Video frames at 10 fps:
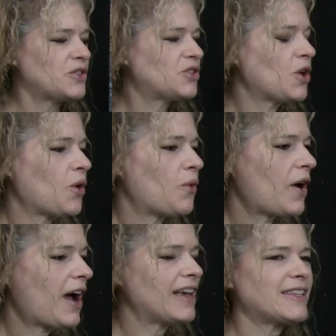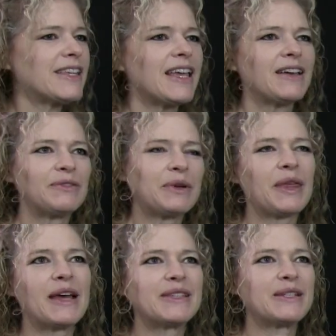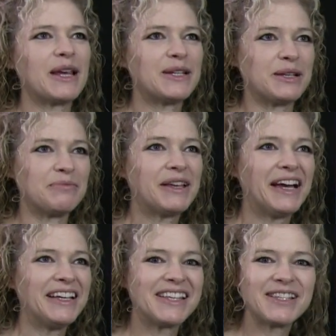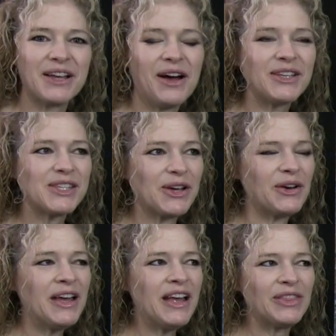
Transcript: So I say it with hesitation because it's also,